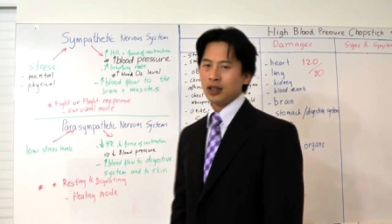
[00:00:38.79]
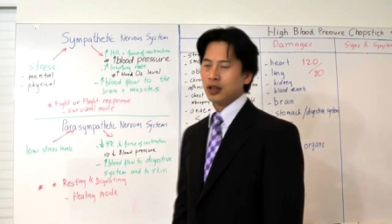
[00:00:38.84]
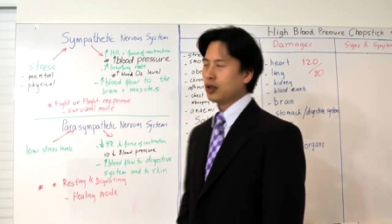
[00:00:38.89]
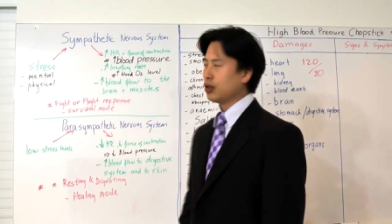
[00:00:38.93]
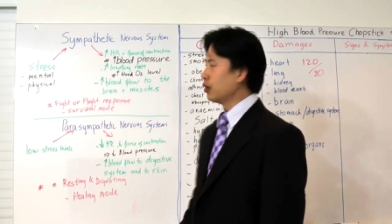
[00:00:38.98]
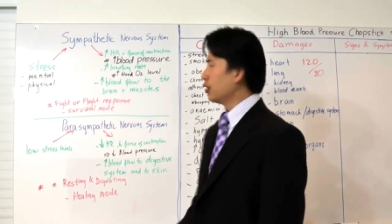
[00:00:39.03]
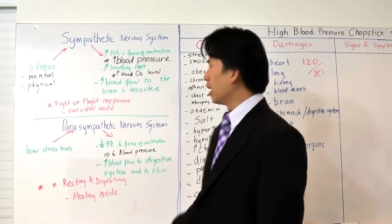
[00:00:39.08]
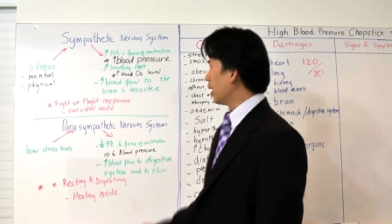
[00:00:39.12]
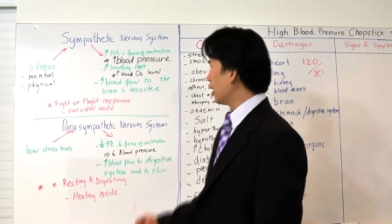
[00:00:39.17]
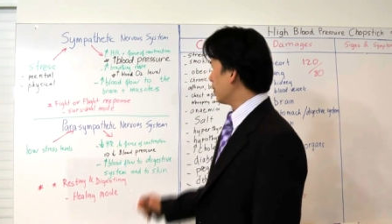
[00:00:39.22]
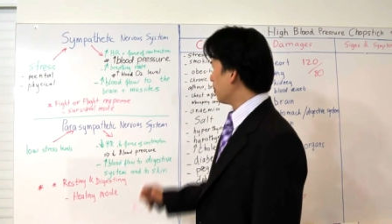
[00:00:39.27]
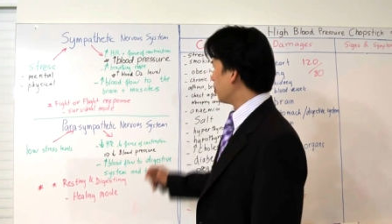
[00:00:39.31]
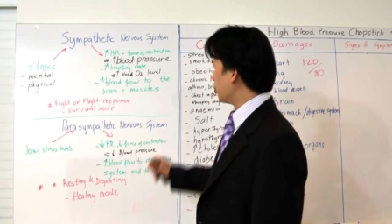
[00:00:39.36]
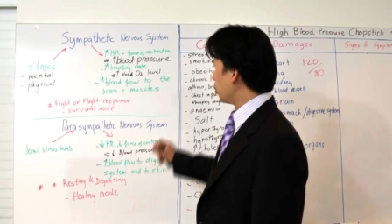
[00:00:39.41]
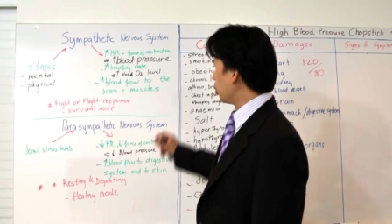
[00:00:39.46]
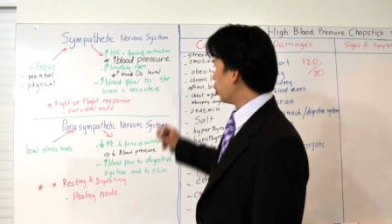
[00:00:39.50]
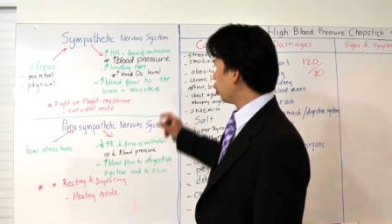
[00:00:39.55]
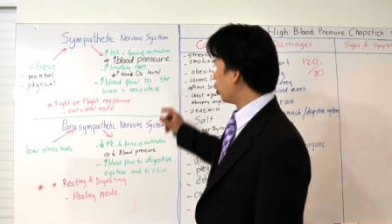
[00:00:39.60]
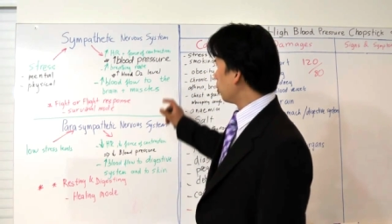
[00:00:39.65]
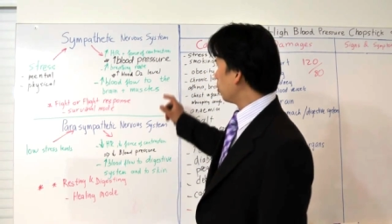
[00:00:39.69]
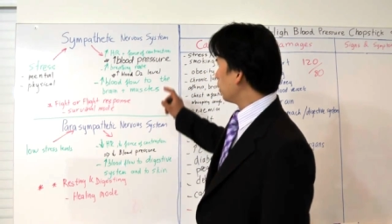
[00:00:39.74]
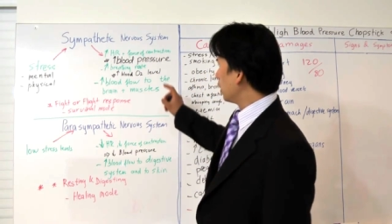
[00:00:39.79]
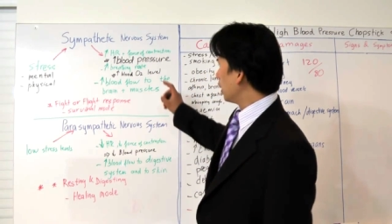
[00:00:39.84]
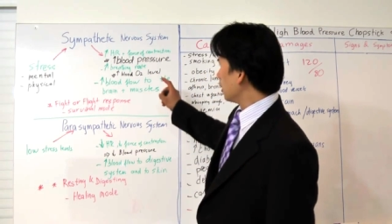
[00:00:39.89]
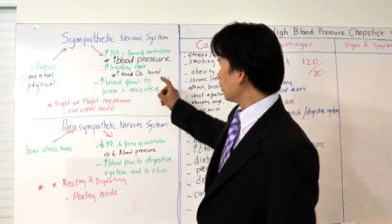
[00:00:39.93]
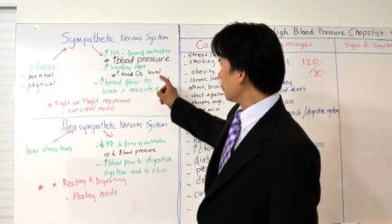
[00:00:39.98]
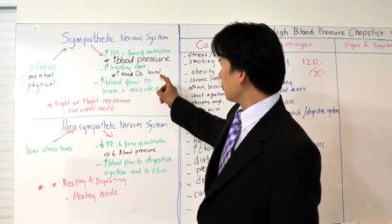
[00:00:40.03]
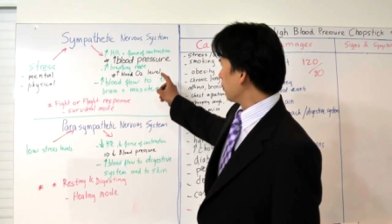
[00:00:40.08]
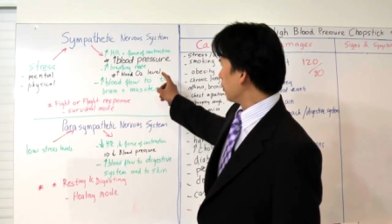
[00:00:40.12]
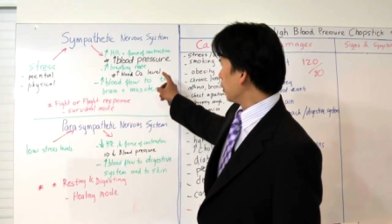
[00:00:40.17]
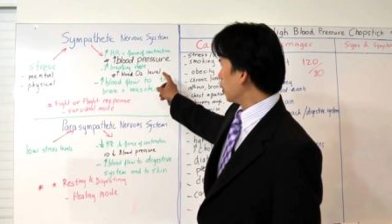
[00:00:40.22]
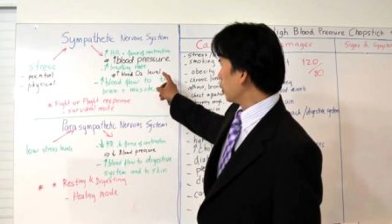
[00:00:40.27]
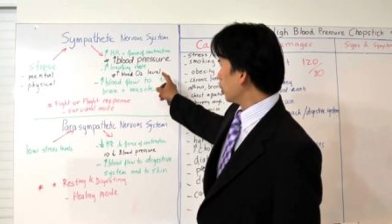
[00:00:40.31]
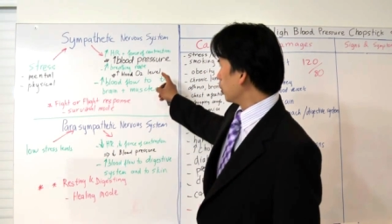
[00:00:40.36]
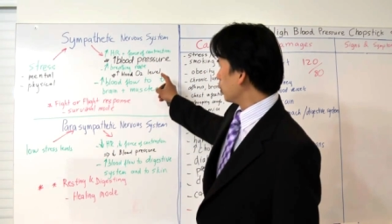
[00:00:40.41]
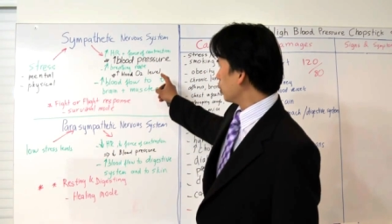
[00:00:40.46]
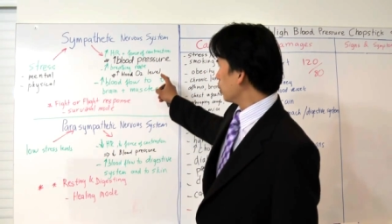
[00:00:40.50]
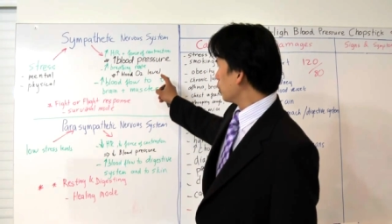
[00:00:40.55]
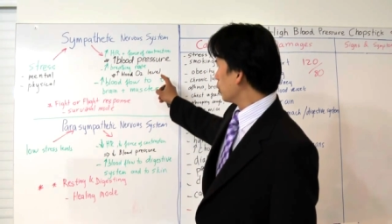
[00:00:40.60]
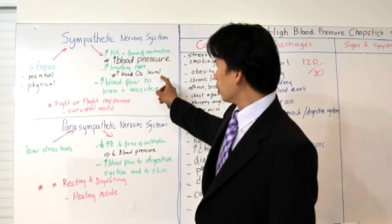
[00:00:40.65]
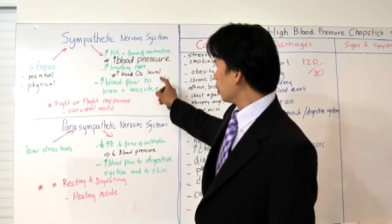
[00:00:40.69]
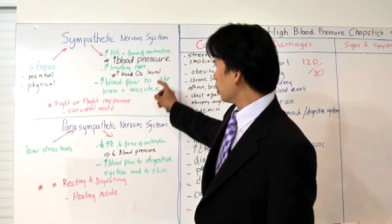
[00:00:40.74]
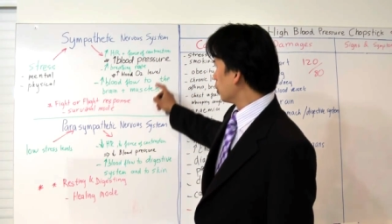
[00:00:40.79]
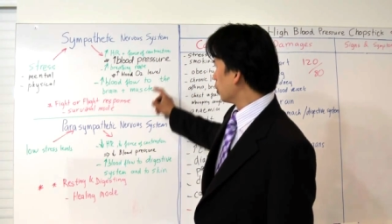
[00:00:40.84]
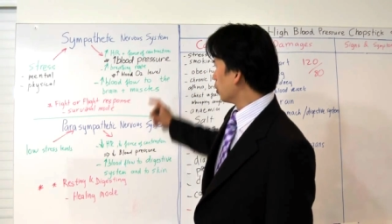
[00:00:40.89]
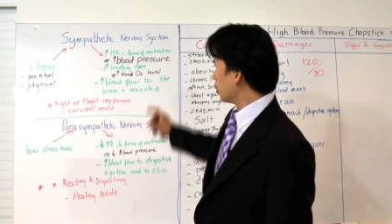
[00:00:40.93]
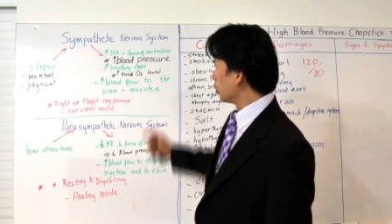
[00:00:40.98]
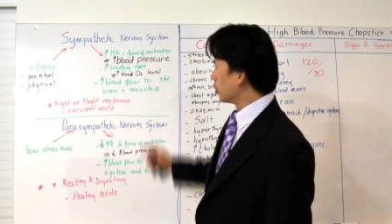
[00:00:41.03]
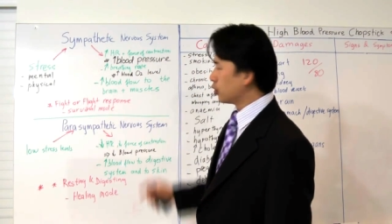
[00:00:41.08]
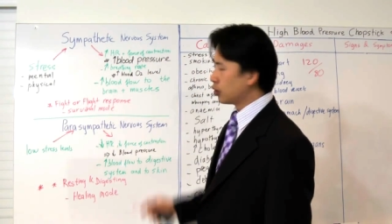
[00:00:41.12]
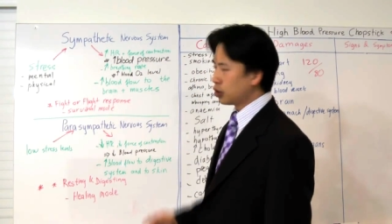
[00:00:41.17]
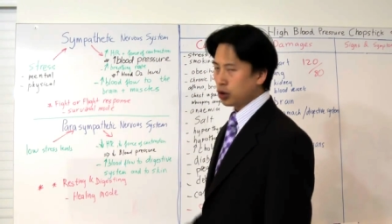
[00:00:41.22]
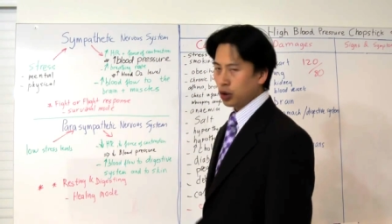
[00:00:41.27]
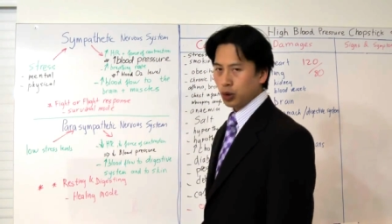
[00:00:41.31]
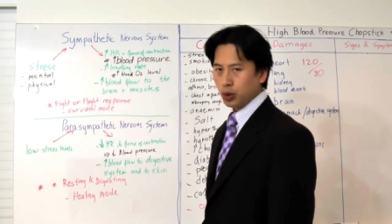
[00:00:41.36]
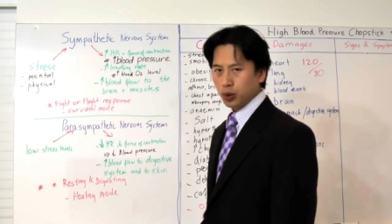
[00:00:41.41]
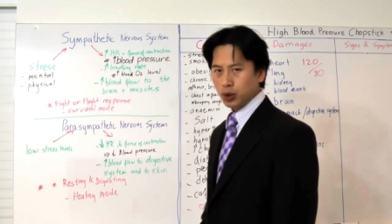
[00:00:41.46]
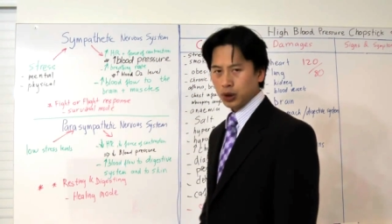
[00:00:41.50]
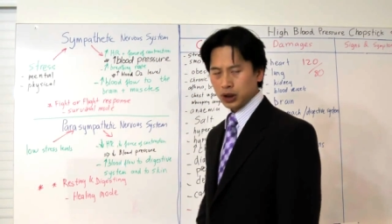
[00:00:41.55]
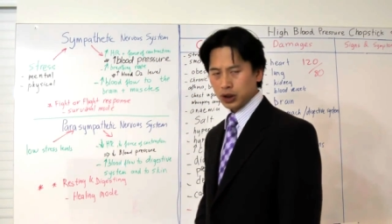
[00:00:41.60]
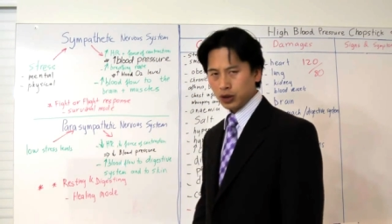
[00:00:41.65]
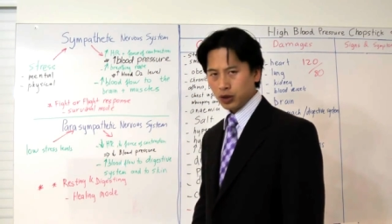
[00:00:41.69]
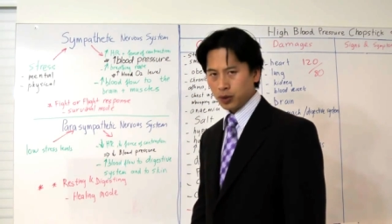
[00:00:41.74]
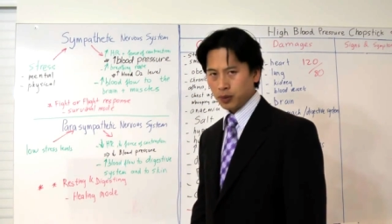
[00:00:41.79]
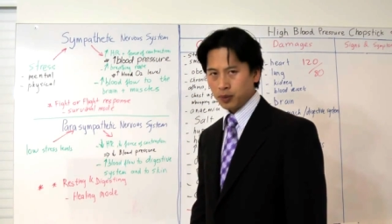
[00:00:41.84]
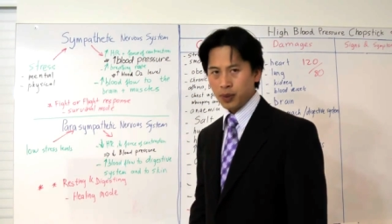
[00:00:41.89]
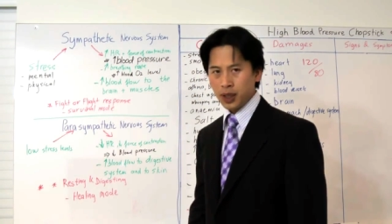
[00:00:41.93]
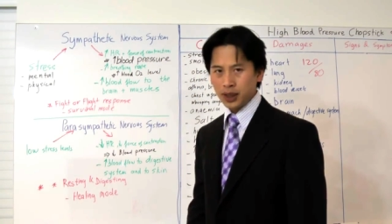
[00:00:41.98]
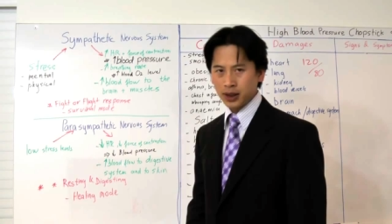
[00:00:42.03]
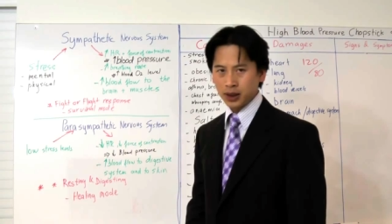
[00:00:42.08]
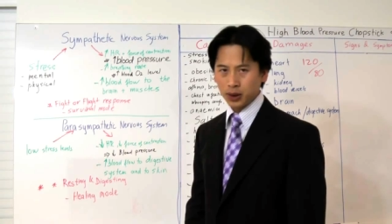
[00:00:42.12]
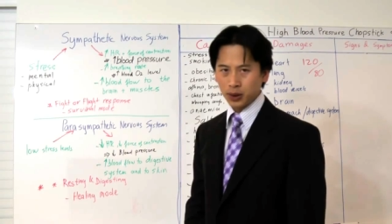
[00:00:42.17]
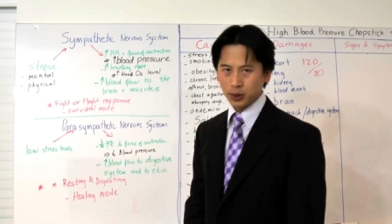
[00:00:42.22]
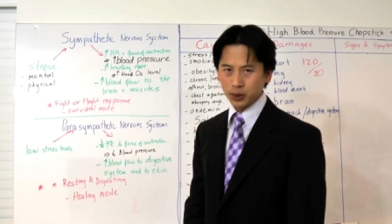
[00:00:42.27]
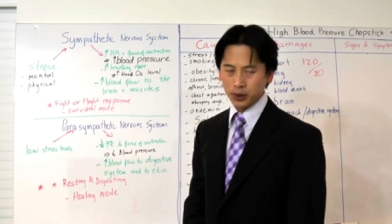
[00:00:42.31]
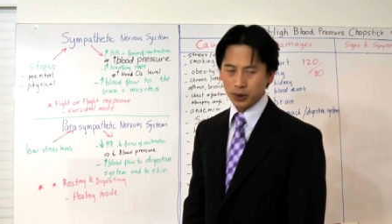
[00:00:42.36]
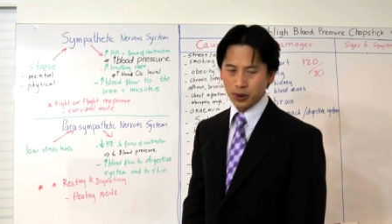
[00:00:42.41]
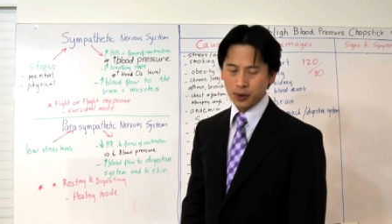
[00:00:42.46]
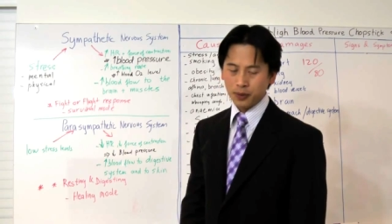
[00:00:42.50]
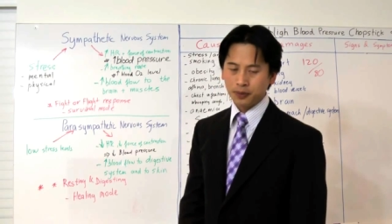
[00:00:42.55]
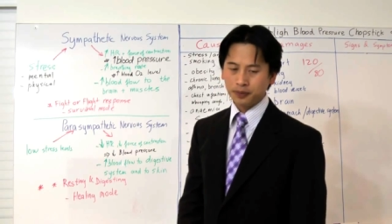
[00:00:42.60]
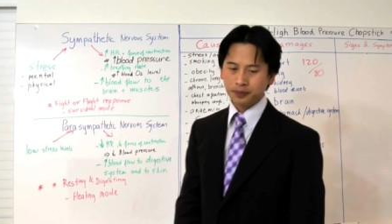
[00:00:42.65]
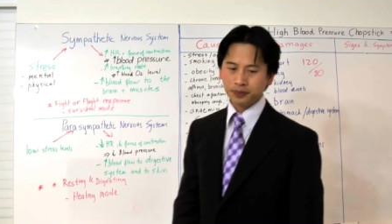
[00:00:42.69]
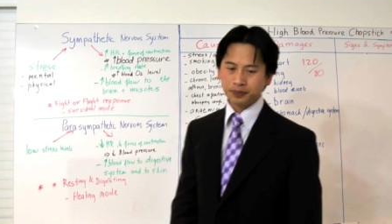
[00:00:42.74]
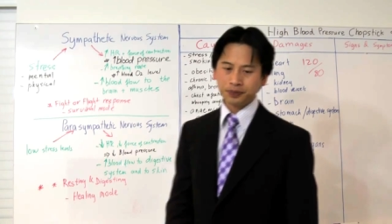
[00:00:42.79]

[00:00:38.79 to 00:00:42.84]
you have more blood flow towards your muscles.